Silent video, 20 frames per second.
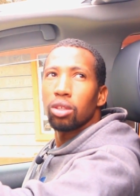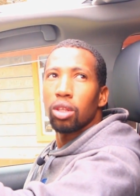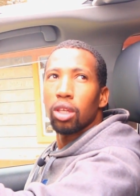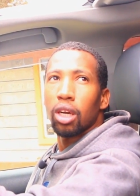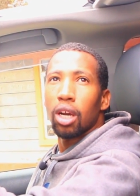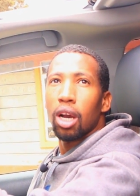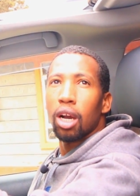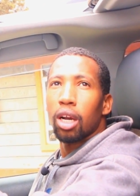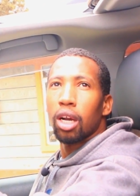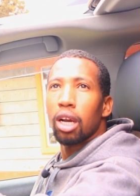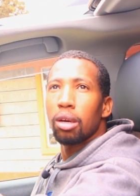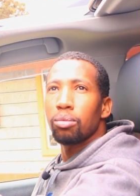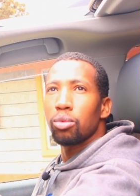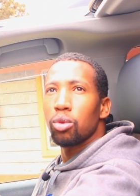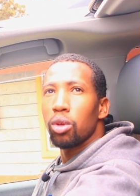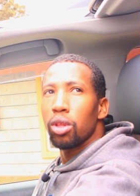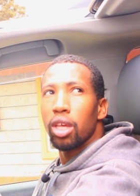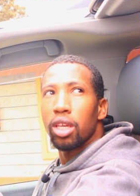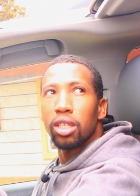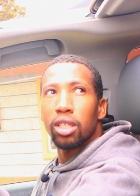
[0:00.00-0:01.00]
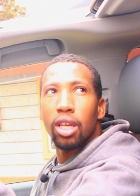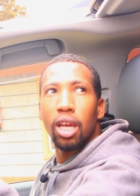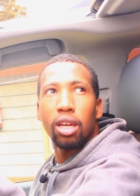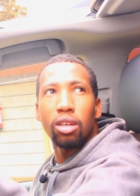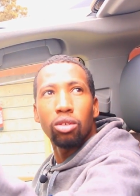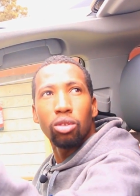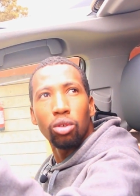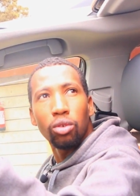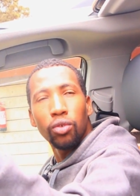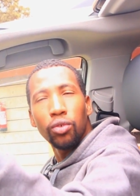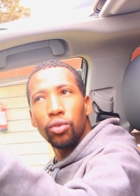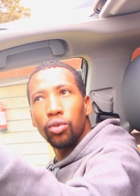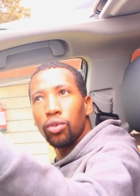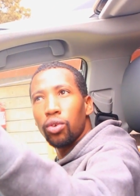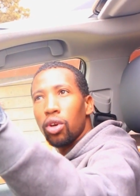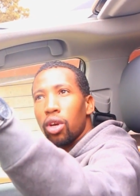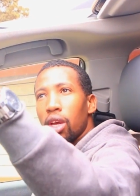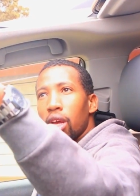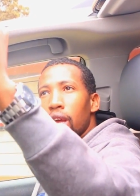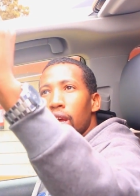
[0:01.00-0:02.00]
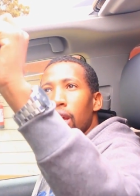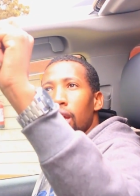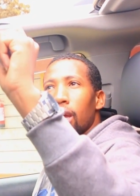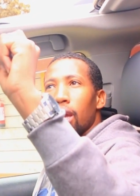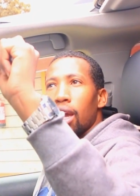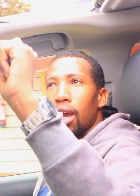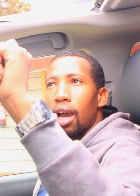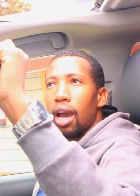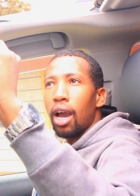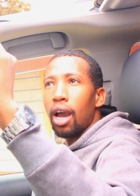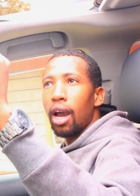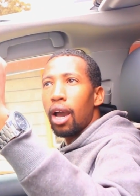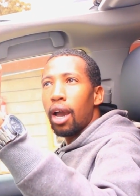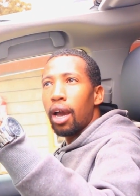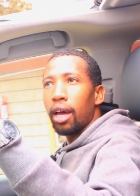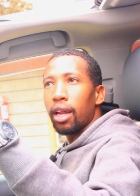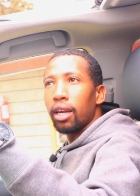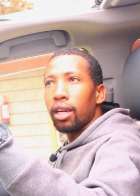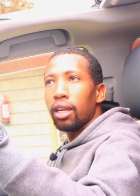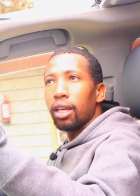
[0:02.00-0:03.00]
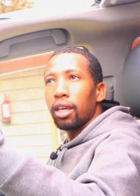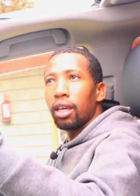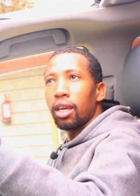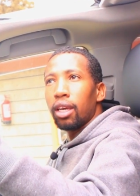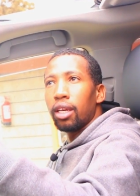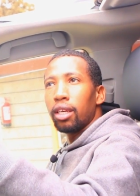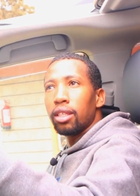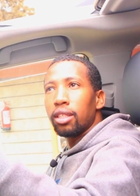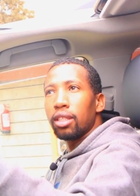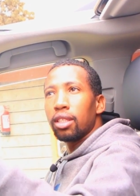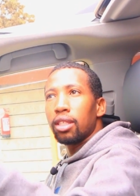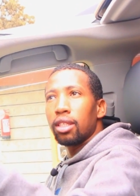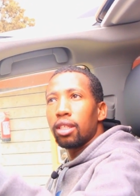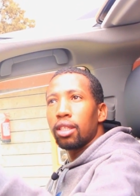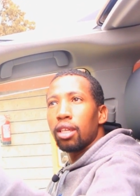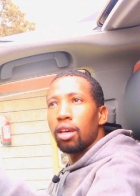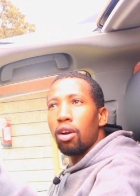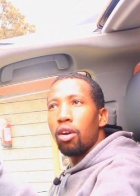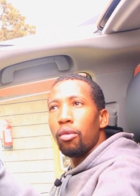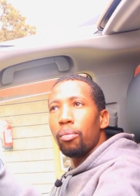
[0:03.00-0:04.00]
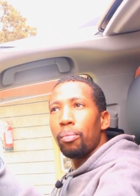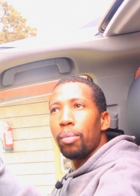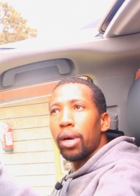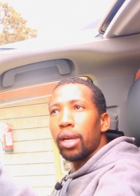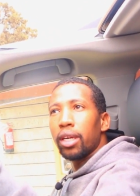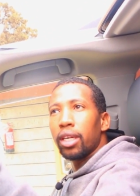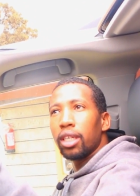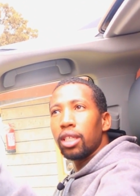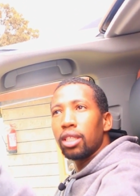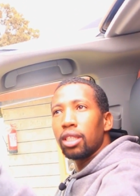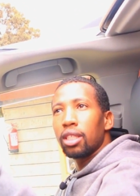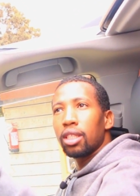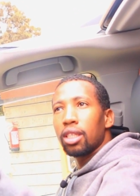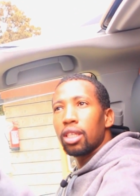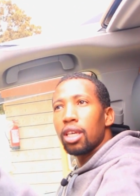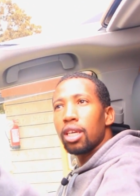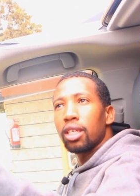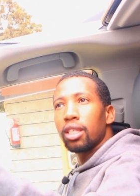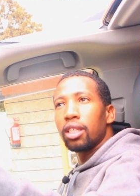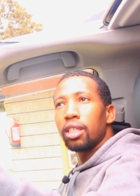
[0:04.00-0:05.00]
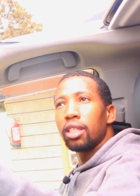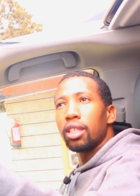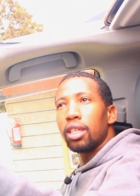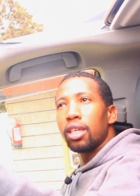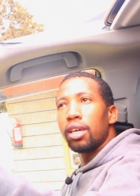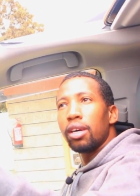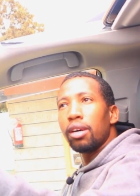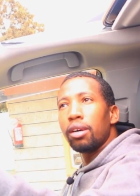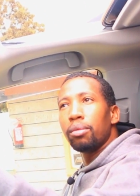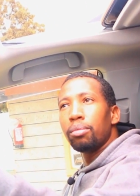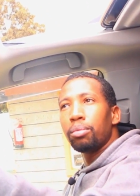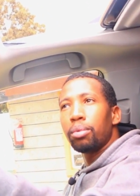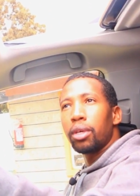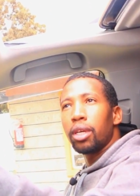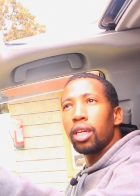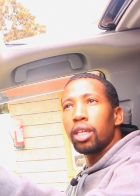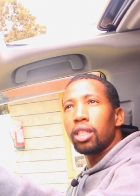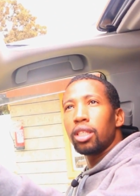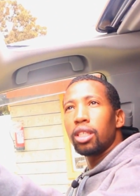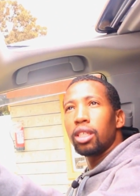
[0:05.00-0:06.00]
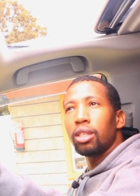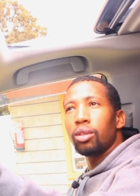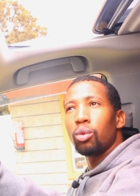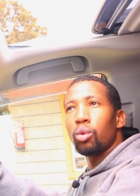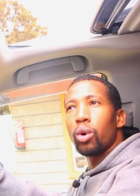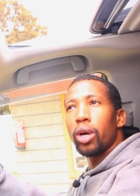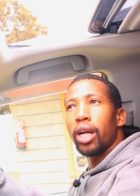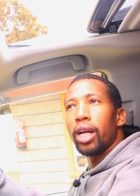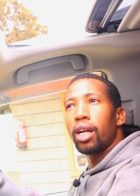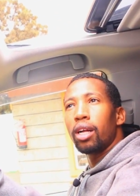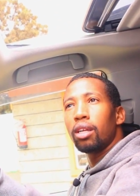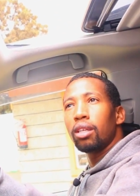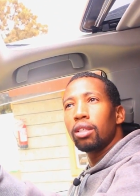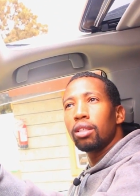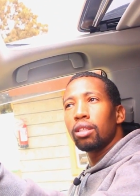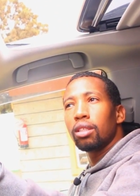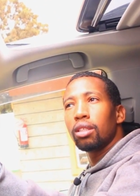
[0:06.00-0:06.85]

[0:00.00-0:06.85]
The car comes with a sunroof, and it operates pretty well.